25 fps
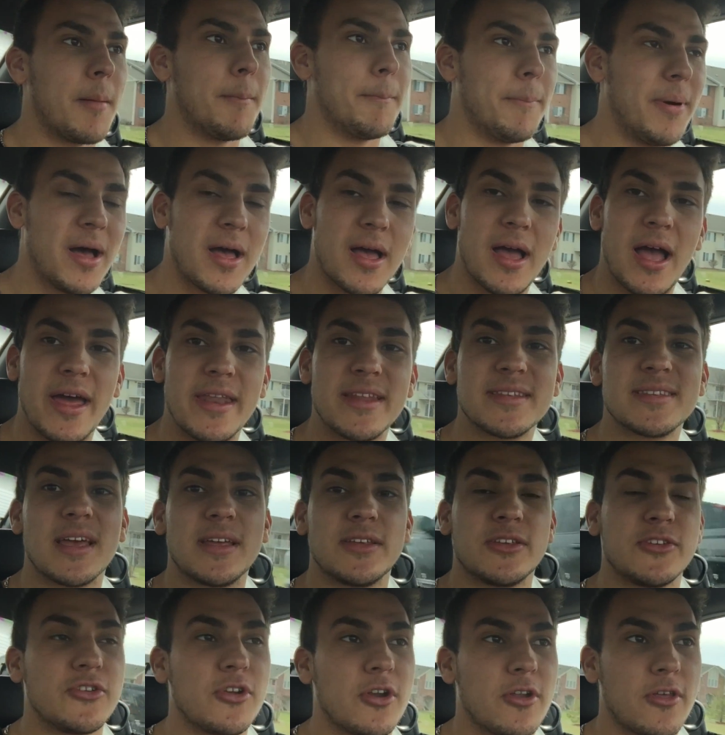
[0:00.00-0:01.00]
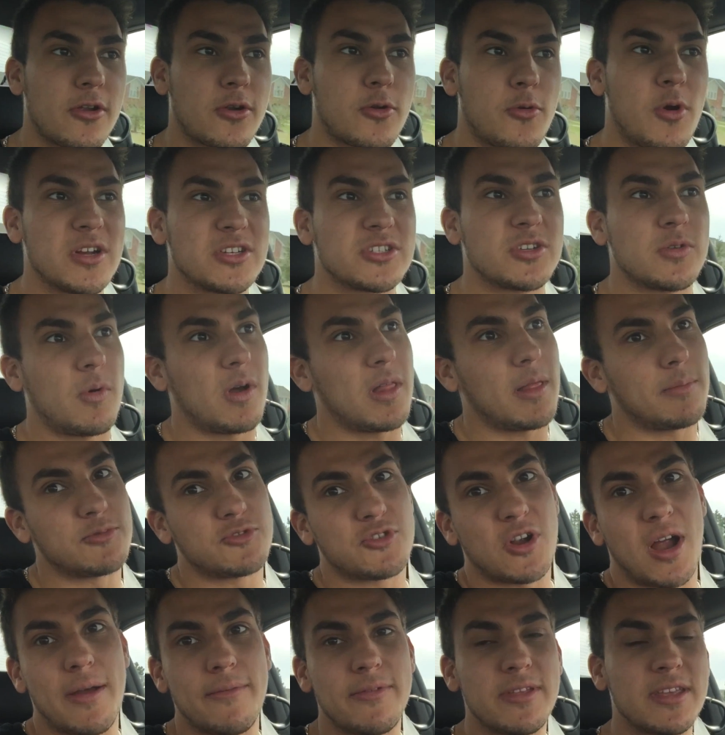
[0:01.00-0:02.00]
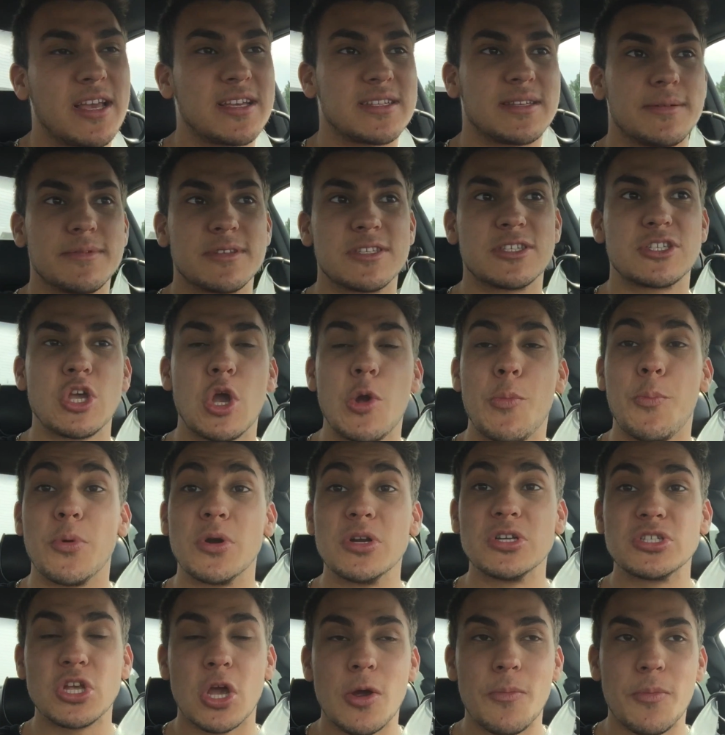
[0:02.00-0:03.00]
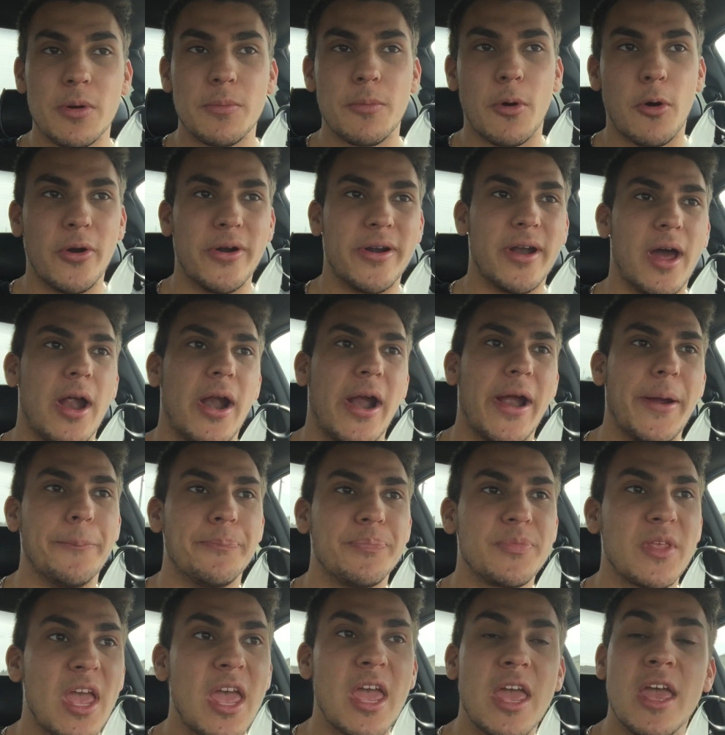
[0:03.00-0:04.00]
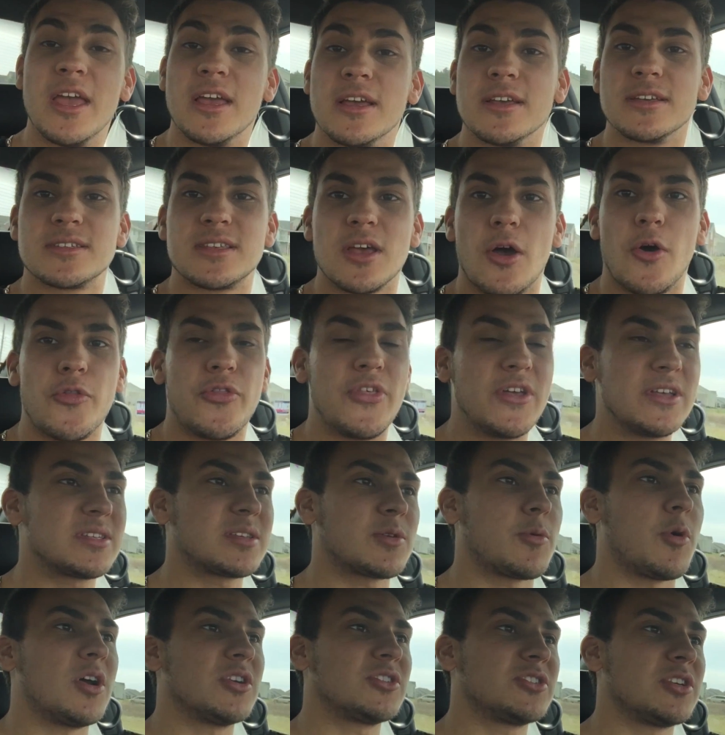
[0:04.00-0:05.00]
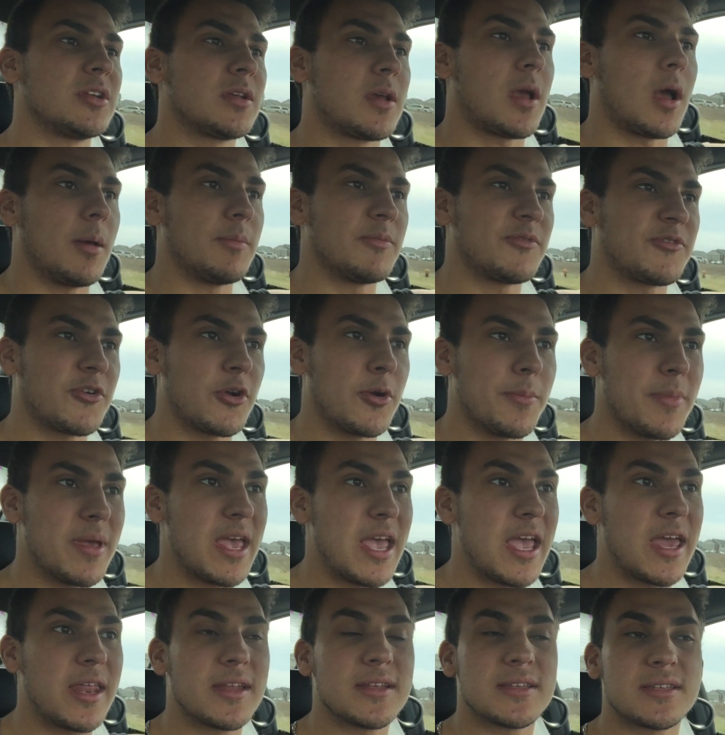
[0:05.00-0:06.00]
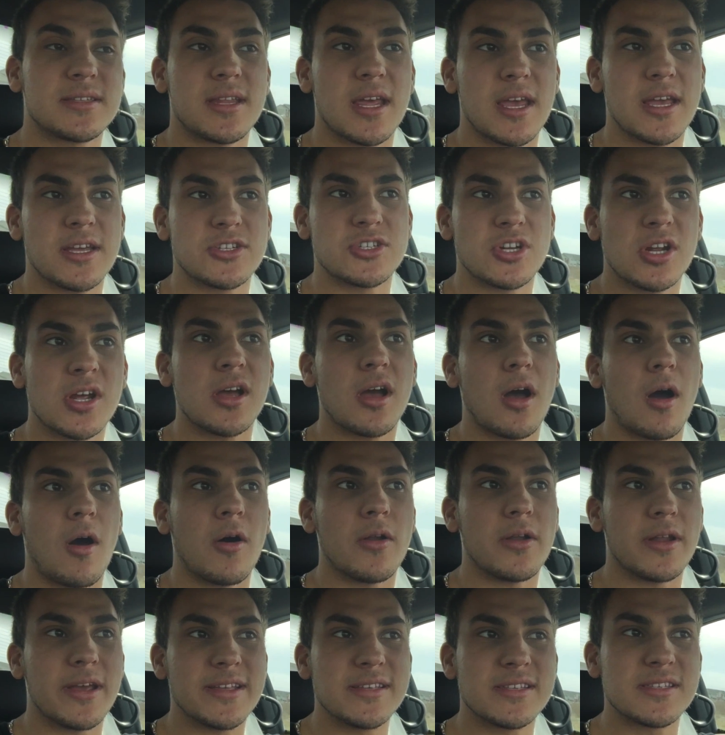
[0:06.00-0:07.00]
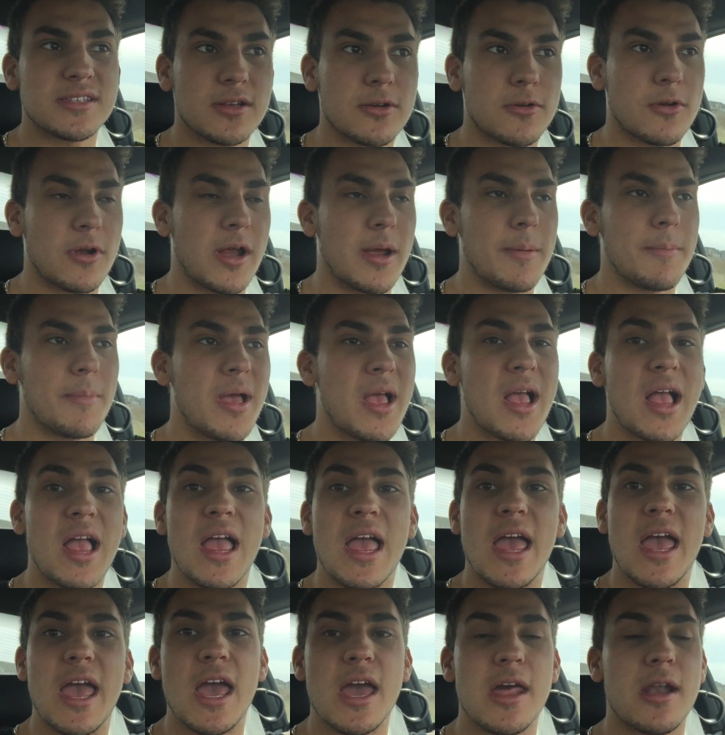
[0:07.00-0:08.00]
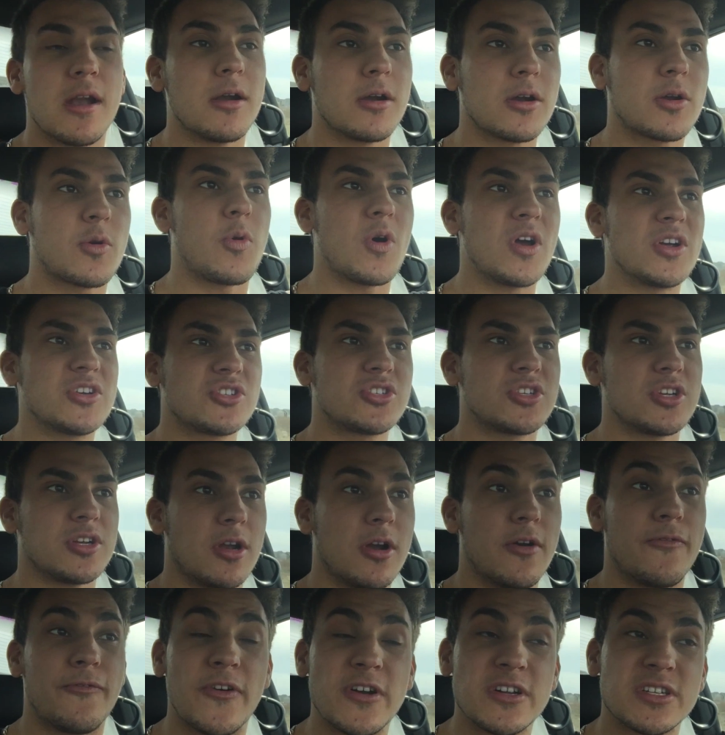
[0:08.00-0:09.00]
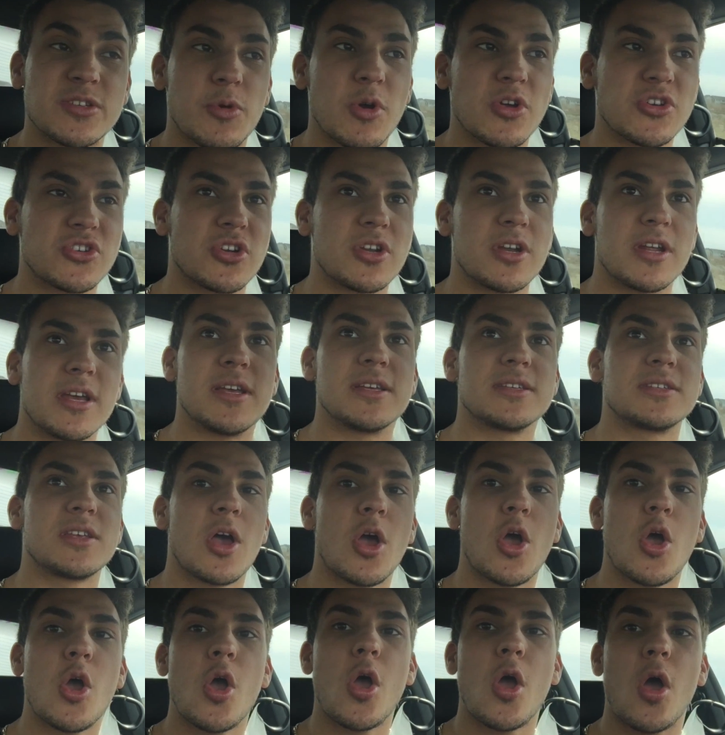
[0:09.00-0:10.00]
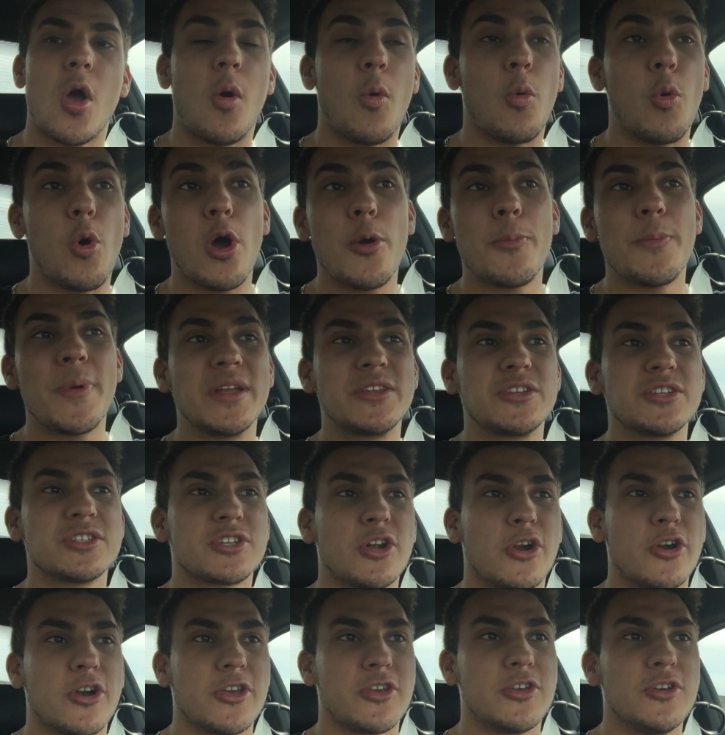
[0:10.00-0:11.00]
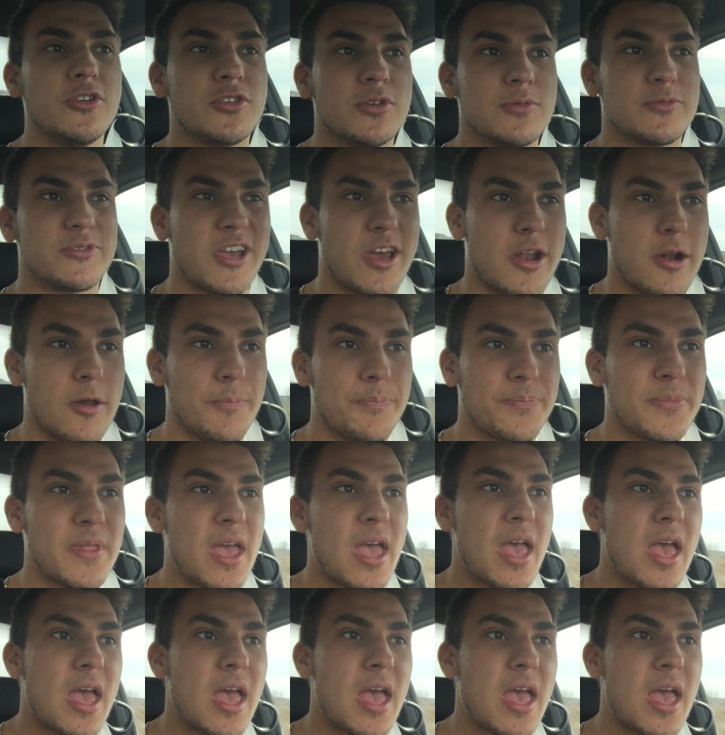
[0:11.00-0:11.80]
But I decided to do another question while I'm driving because I'm super, super bored. All right, so this question comes from Anastasia on Instagram, and her question, her first question is, what made you start a YouTube channel?